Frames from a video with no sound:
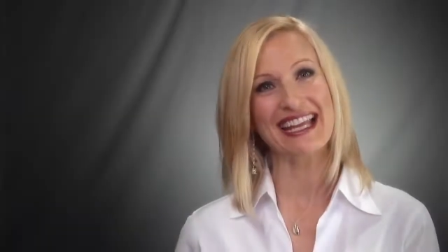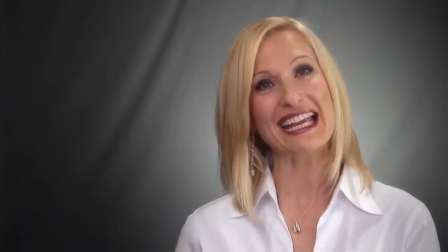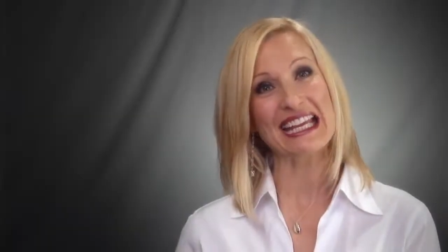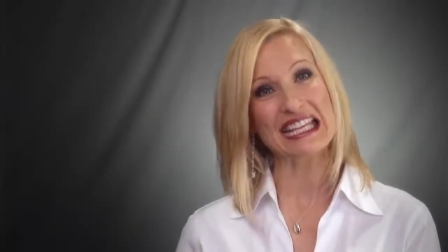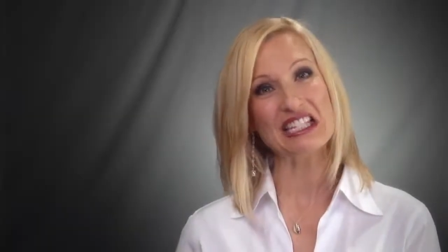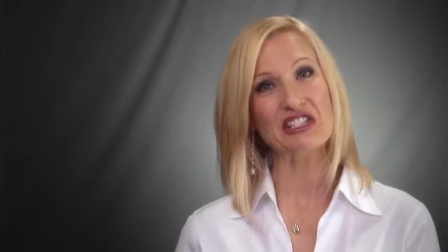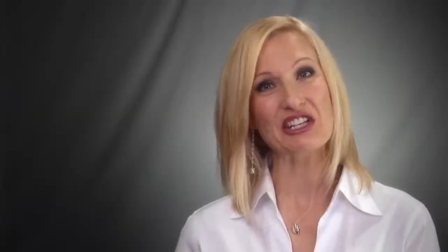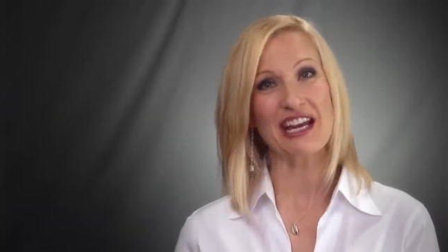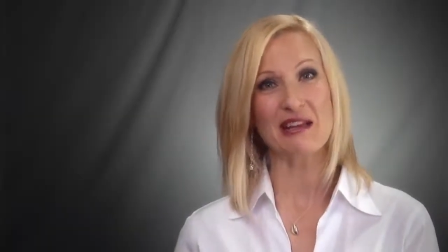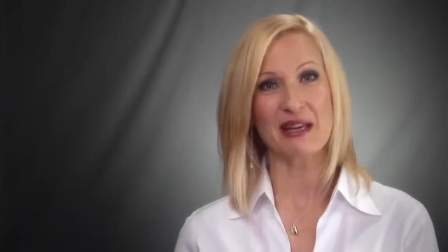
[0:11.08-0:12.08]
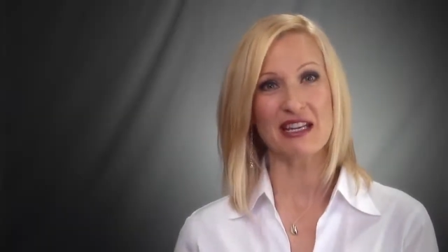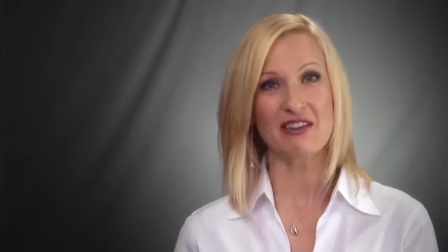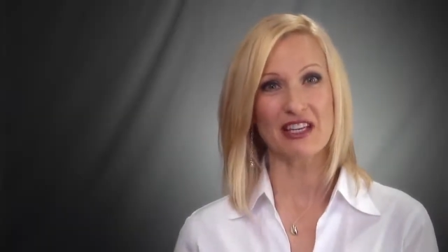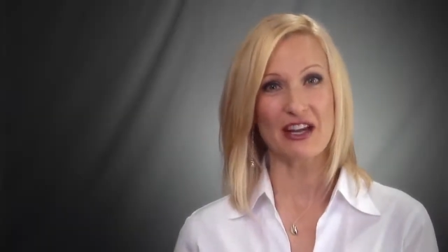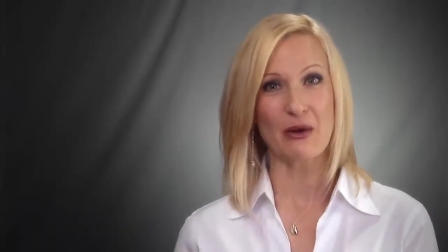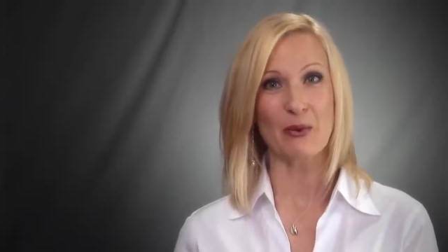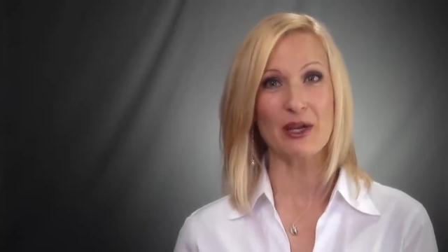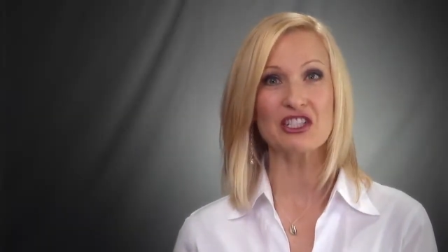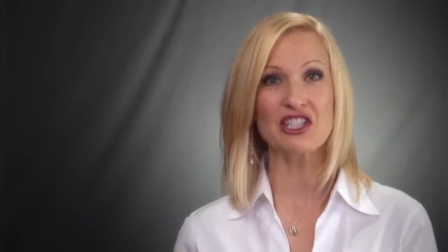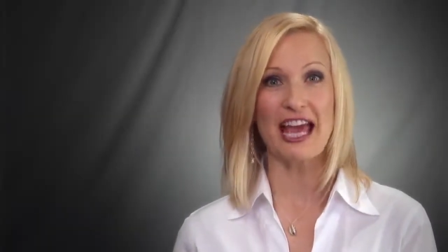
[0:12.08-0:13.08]
In this training mini video,
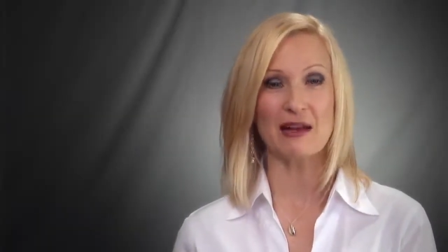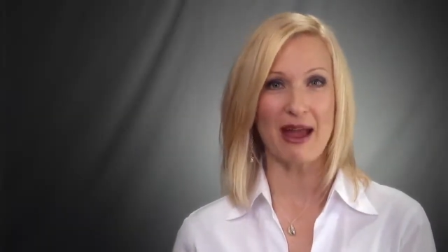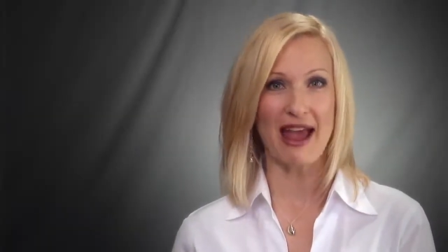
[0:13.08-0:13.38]
we'll chat about